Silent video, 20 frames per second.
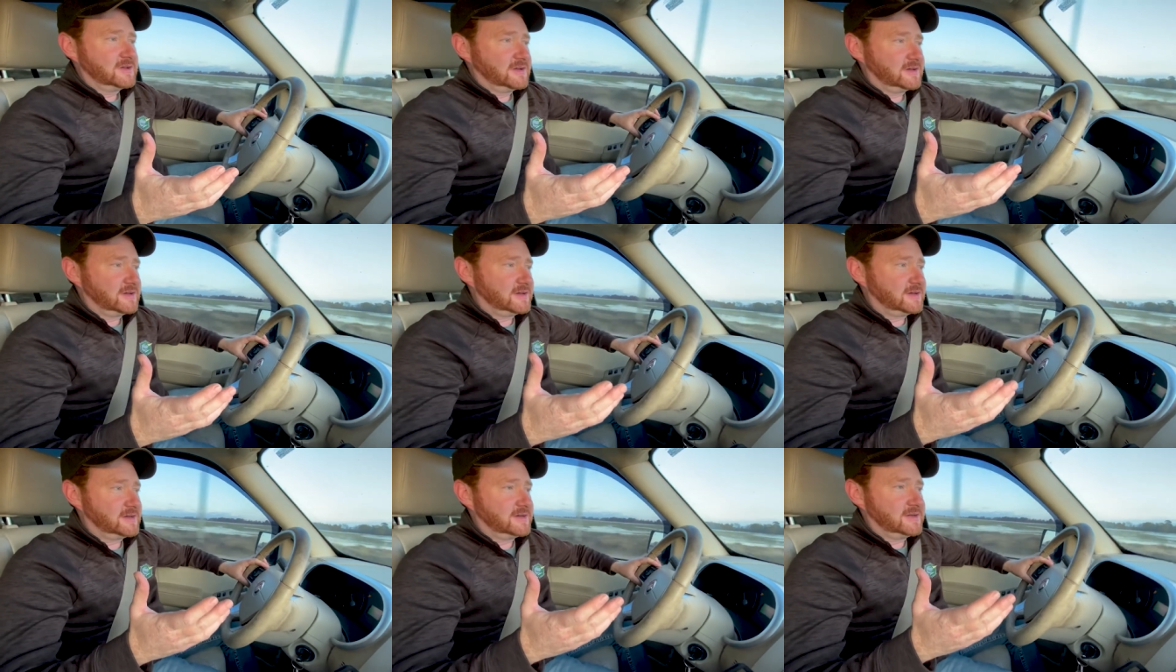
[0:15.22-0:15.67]

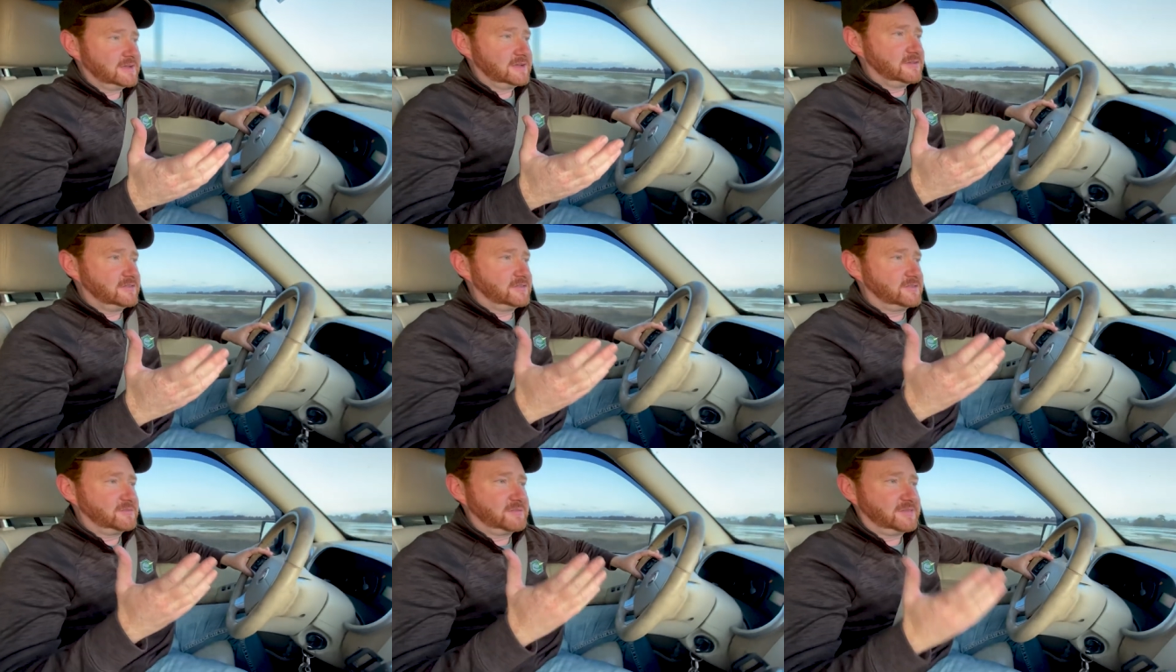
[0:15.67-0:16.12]

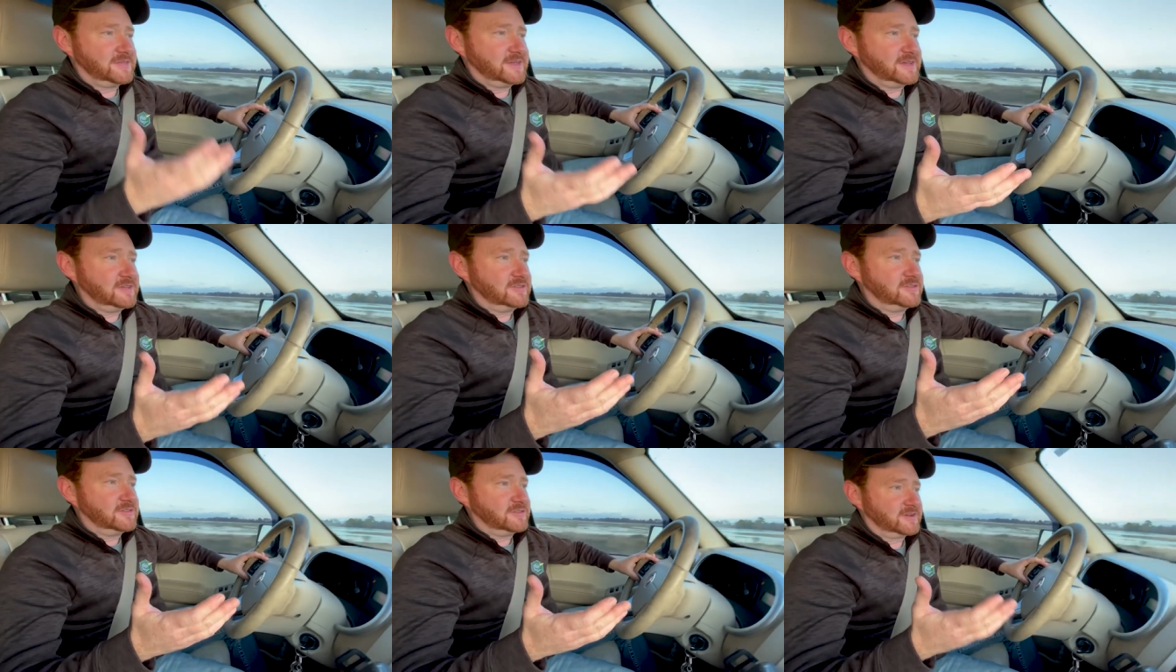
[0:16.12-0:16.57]
uh, some
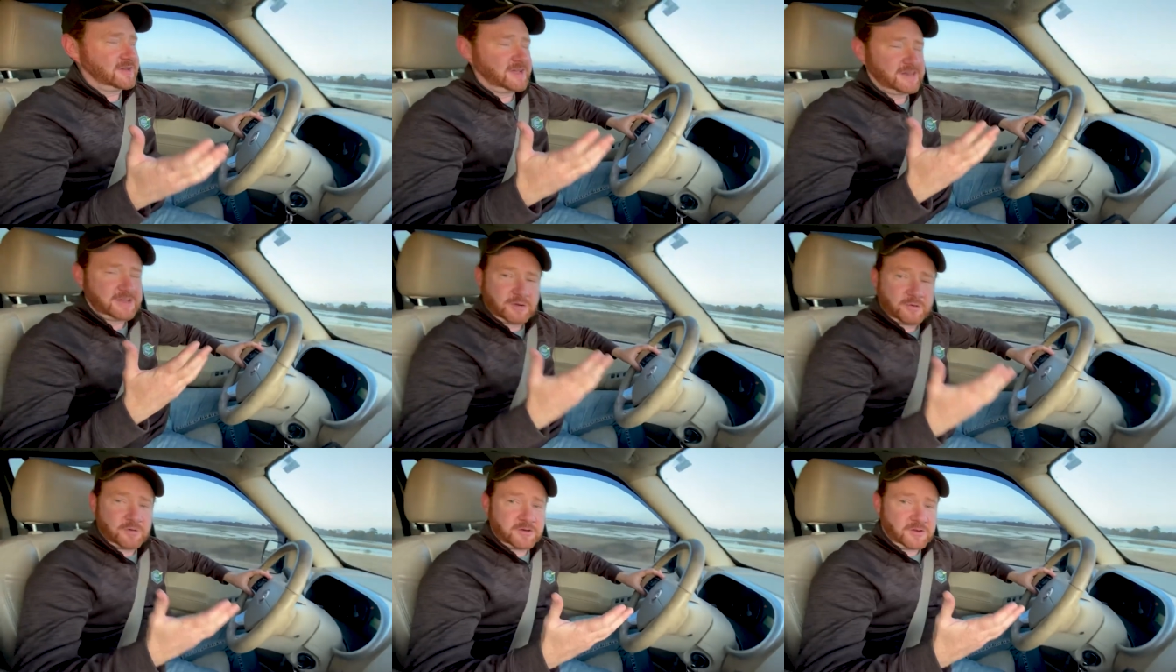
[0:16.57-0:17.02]
things that are kind
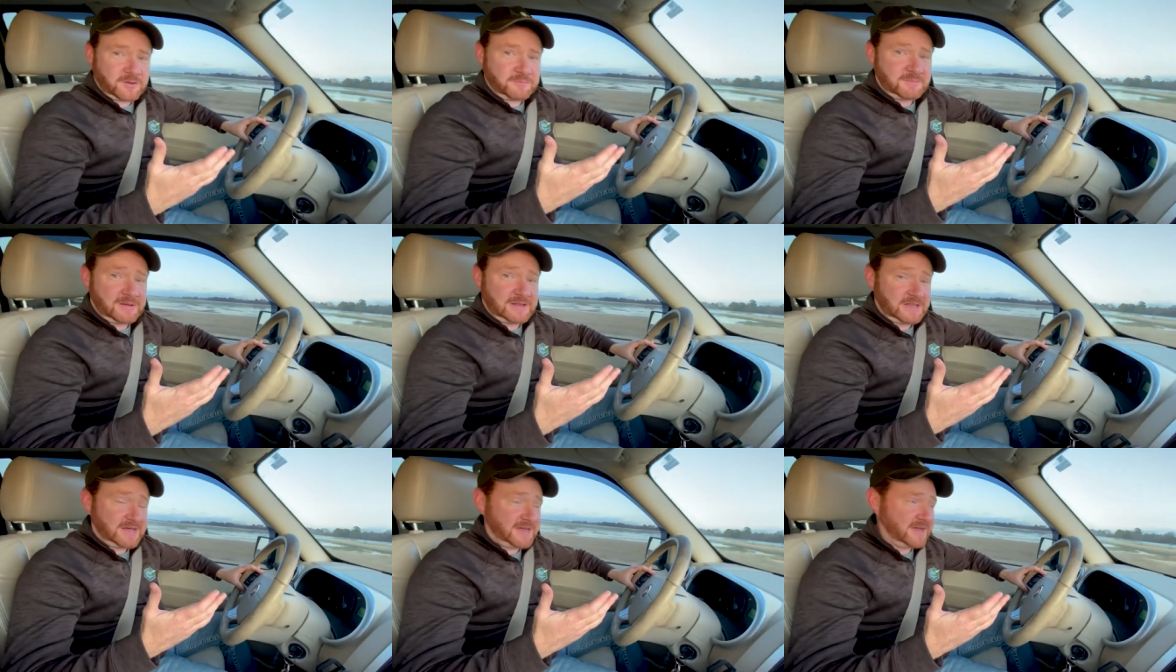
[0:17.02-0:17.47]
of going on in
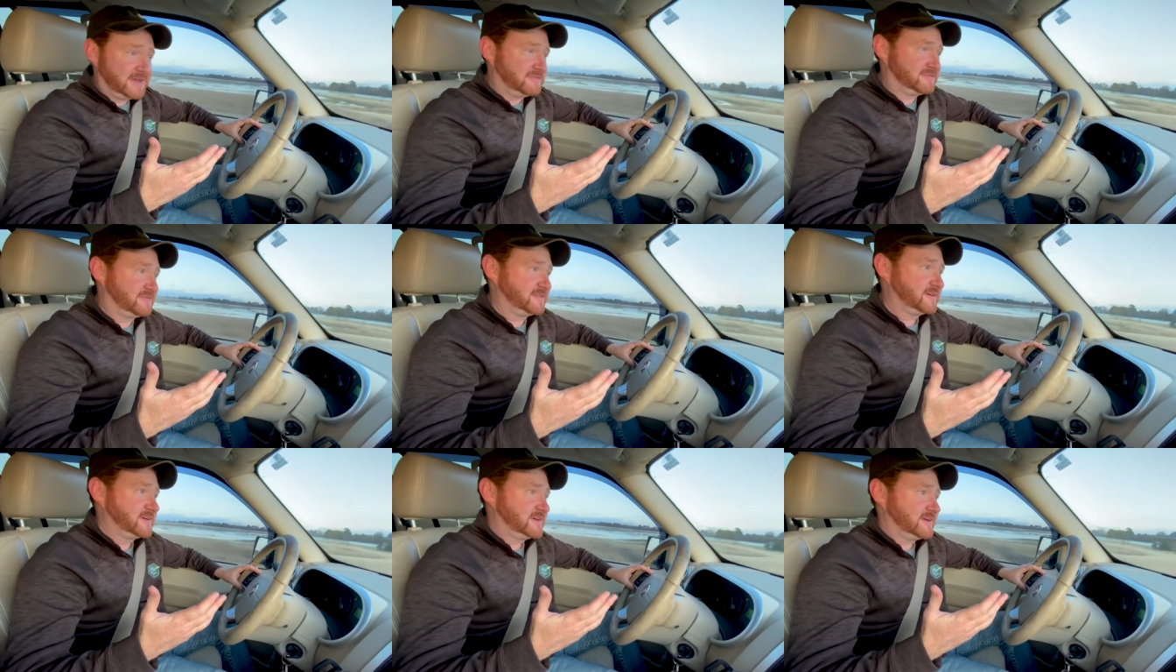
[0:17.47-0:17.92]
my
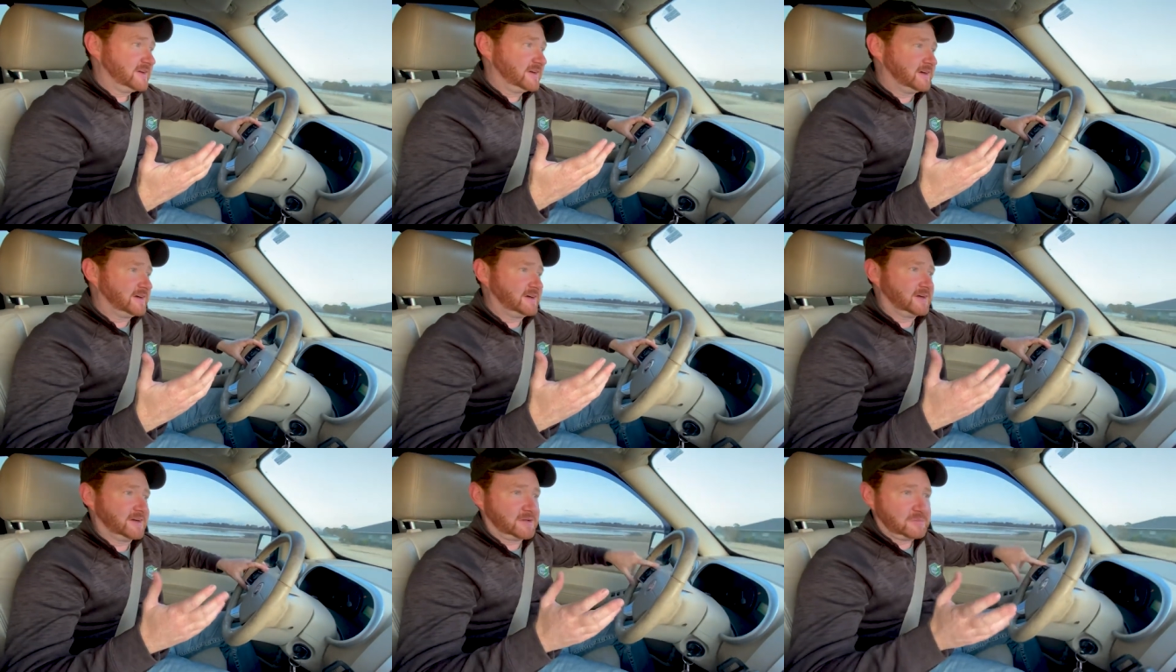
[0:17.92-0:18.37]
life,
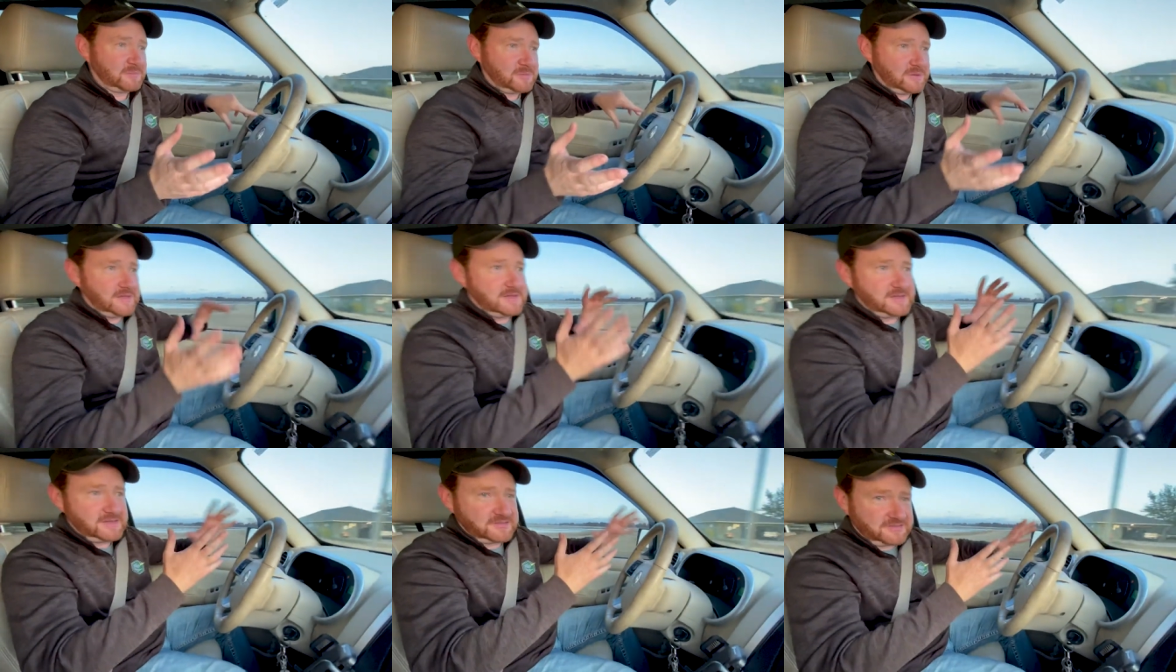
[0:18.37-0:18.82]
uh,
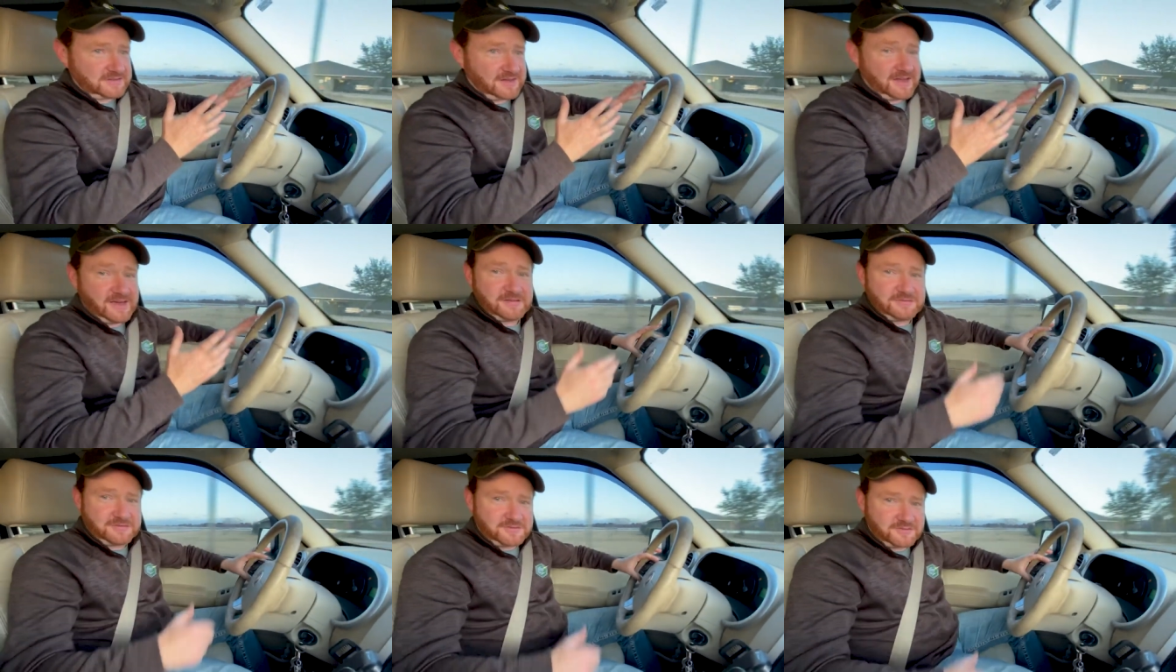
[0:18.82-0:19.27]
completely
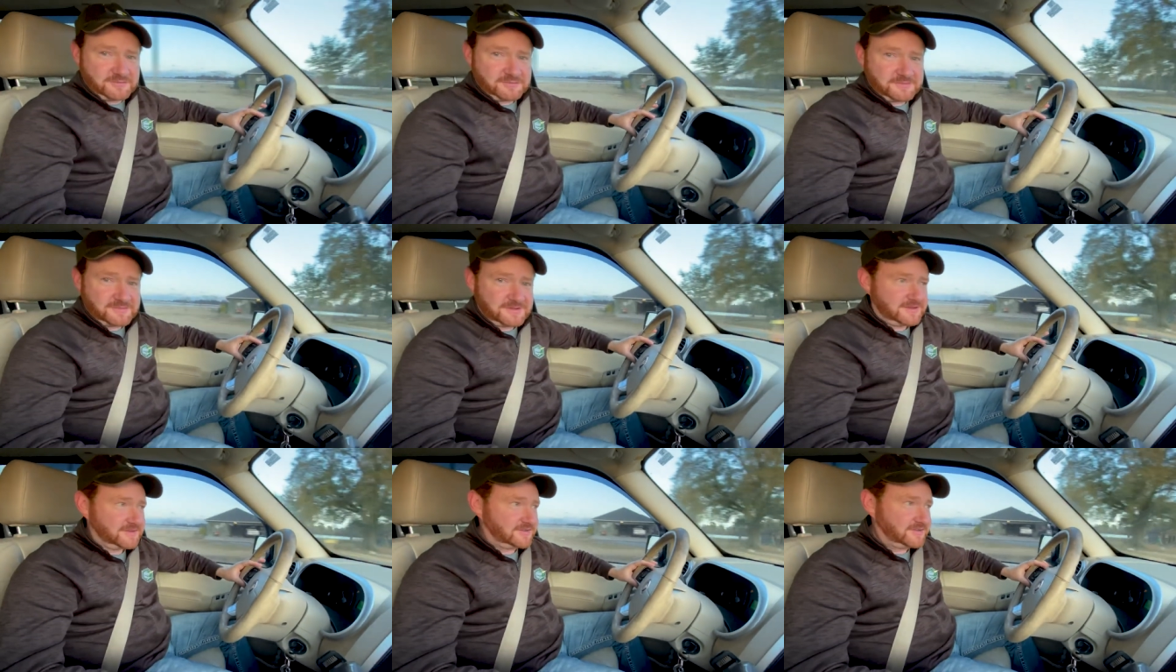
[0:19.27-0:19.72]
aside
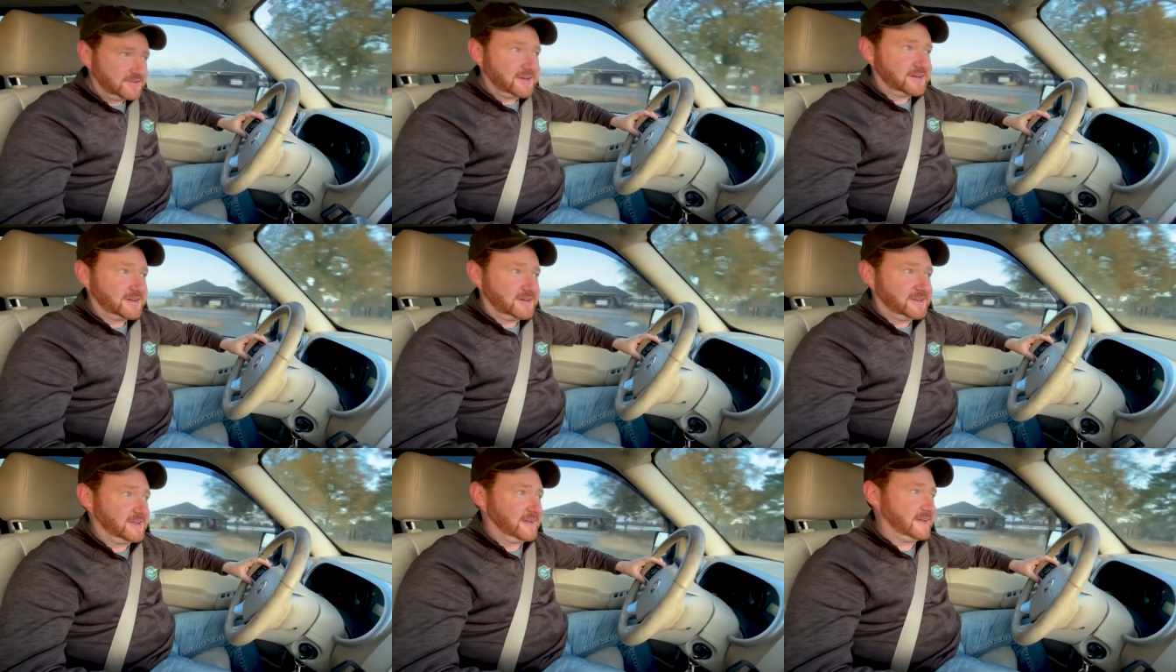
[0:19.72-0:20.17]
from duck
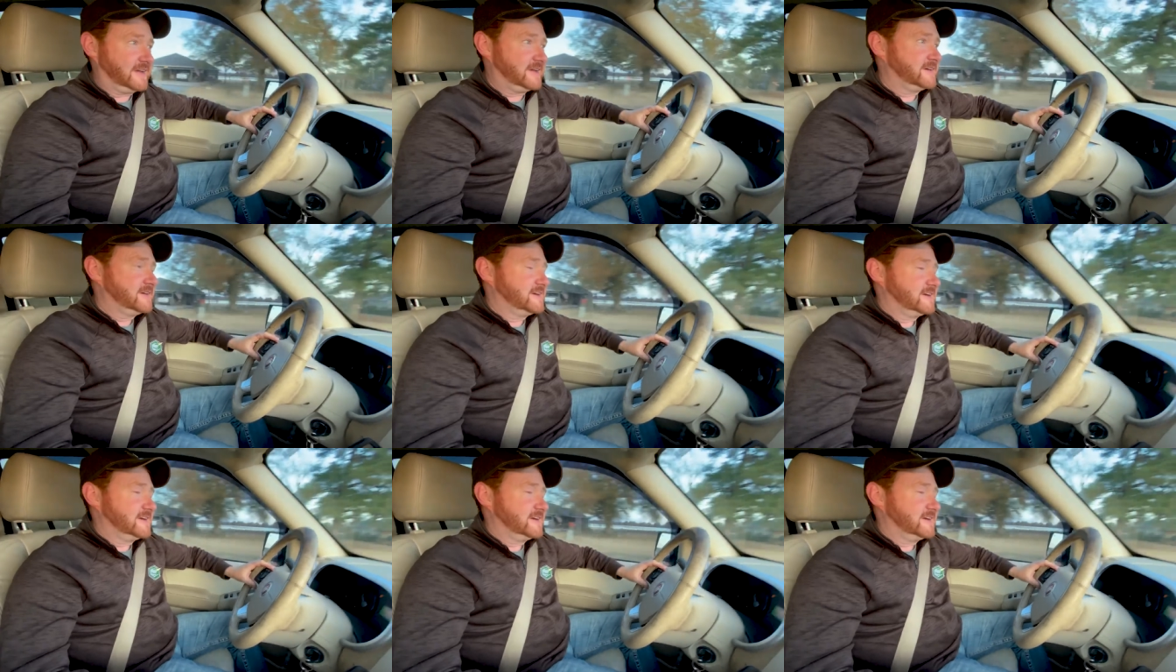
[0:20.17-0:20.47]
hunting.